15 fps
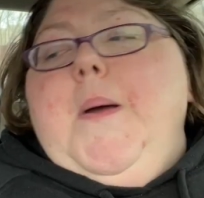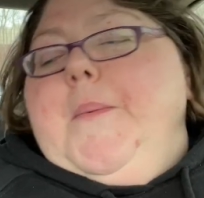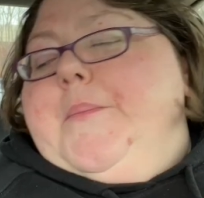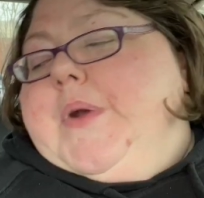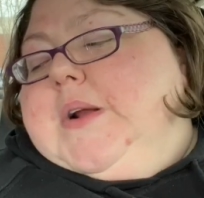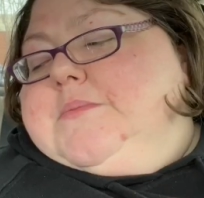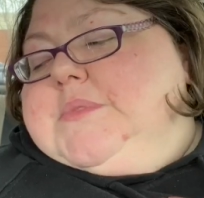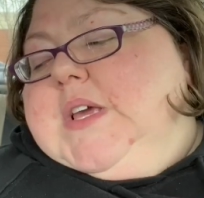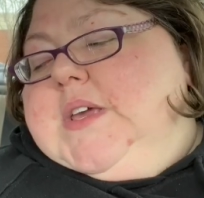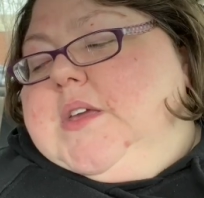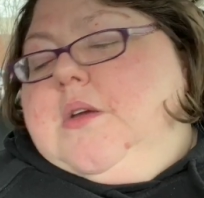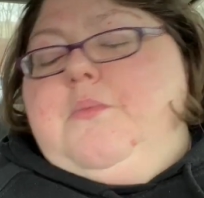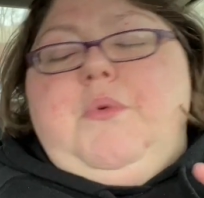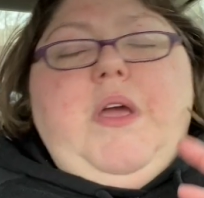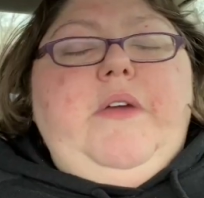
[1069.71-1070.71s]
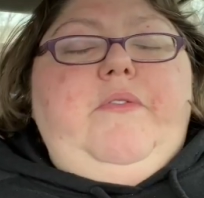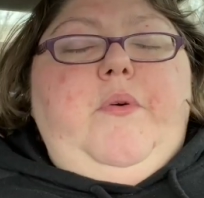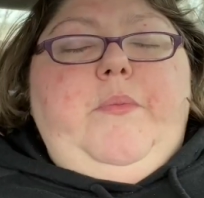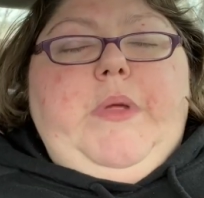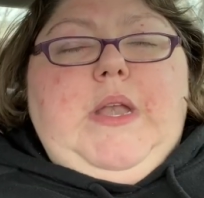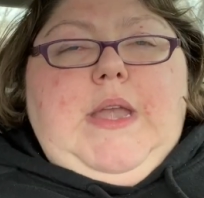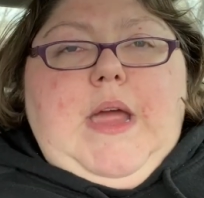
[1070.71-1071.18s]
but I'm taking a break
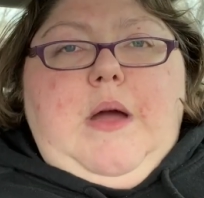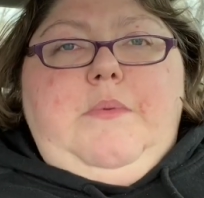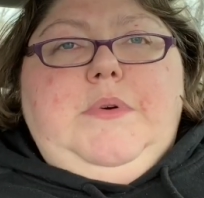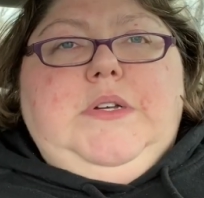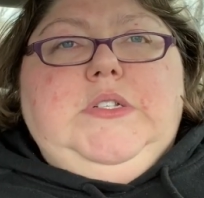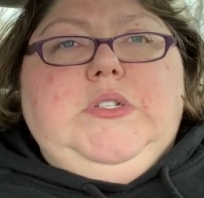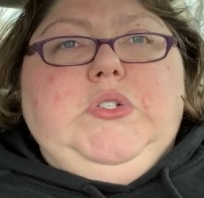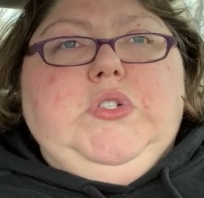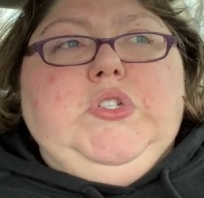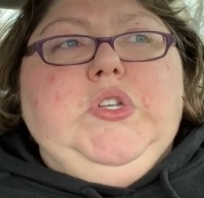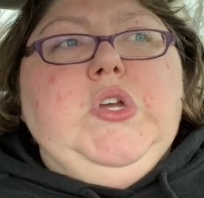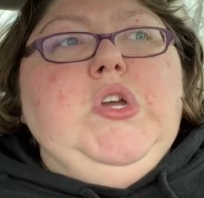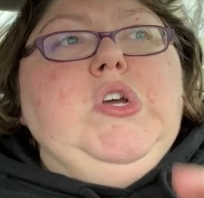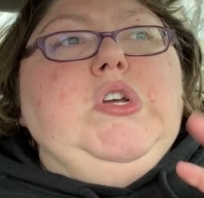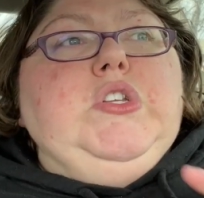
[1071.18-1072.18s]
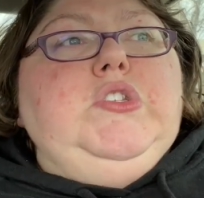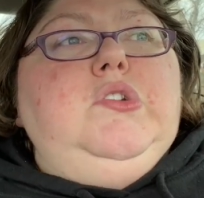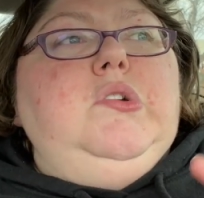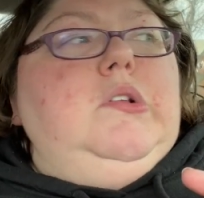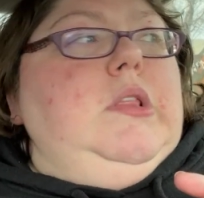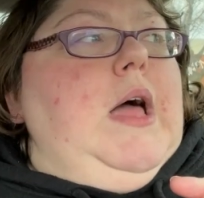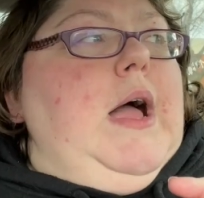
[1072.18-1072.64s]
from it now because there's
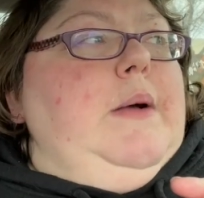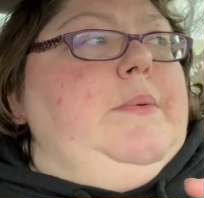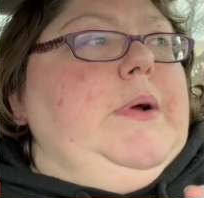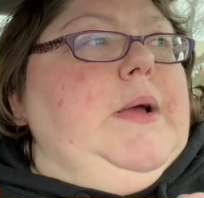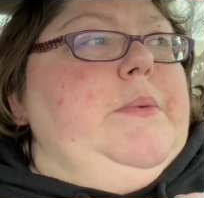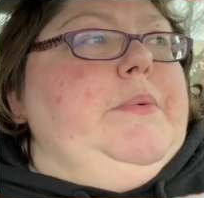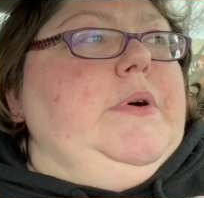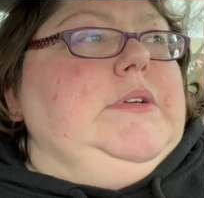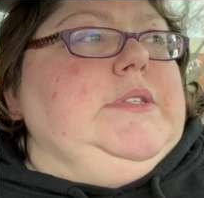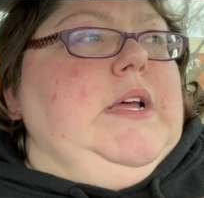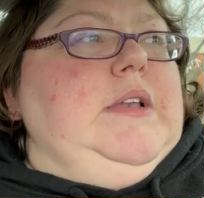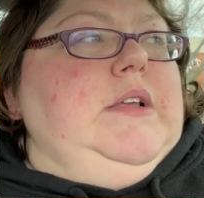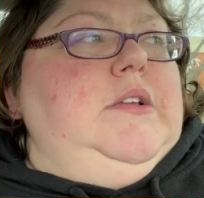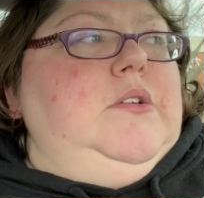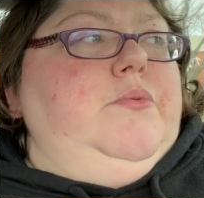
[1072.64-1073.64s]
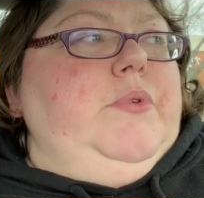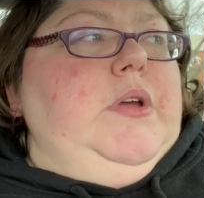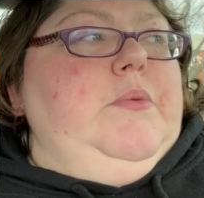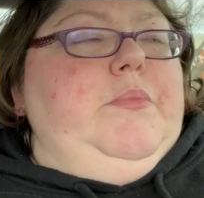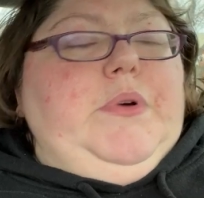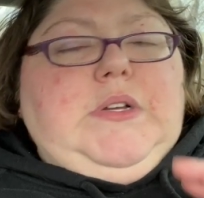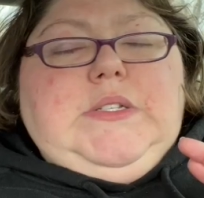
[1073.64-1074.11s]
two library books I need to
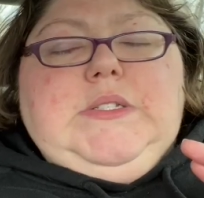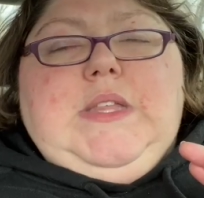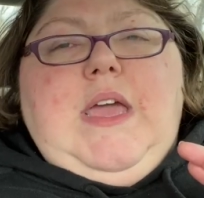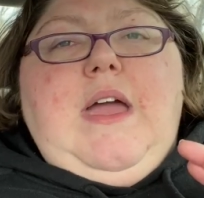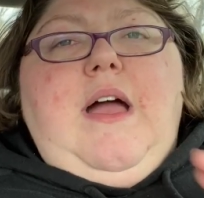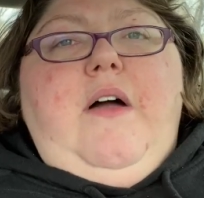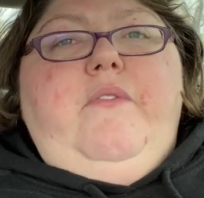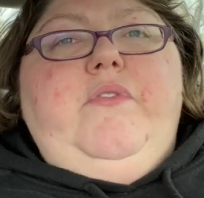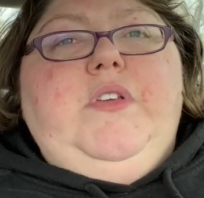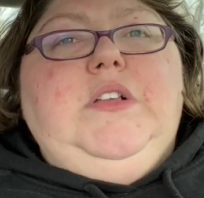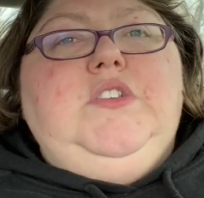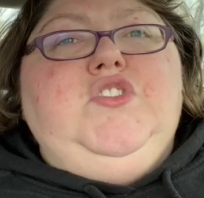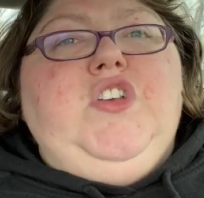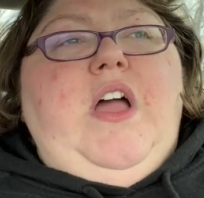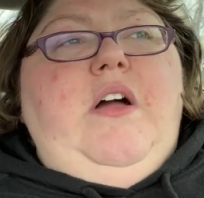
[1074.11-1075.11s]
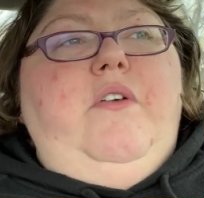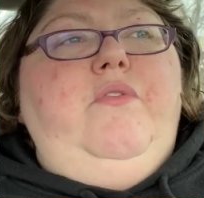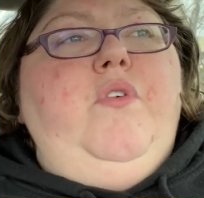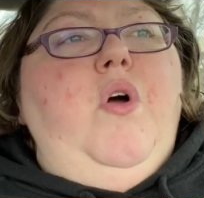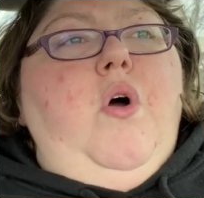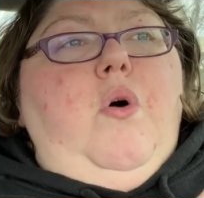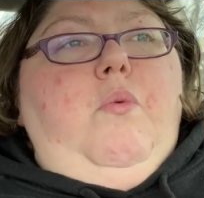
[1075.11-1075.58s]
read because they have each have
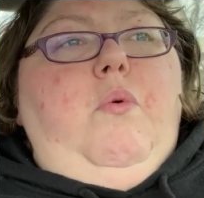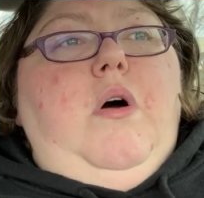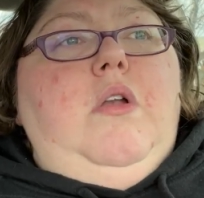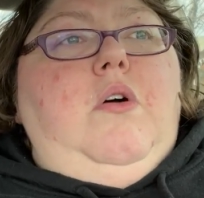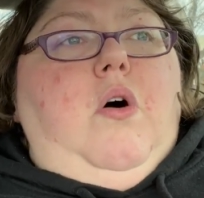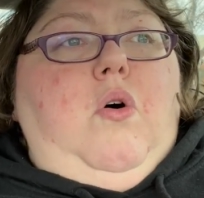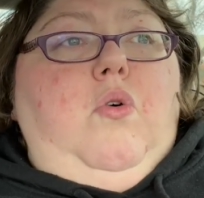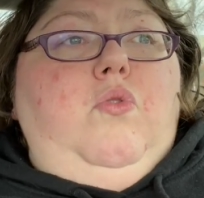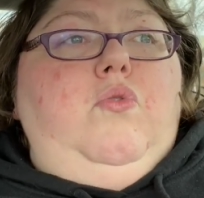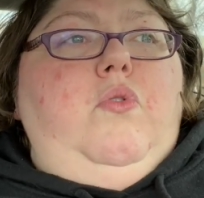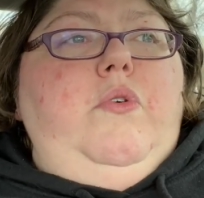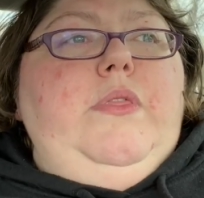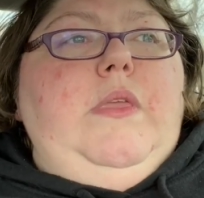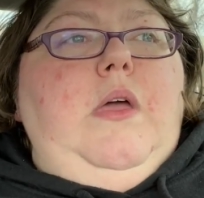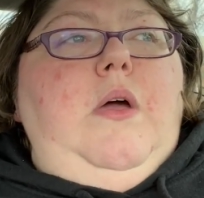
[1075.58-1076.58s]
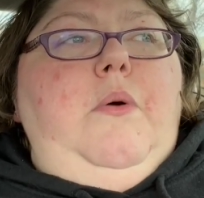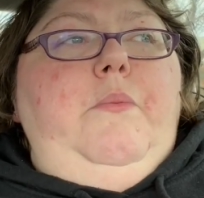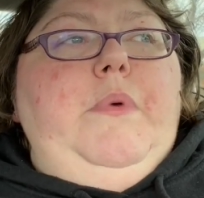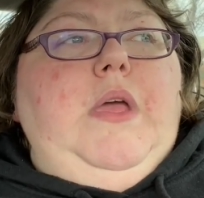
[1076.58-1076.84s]
one hold on them,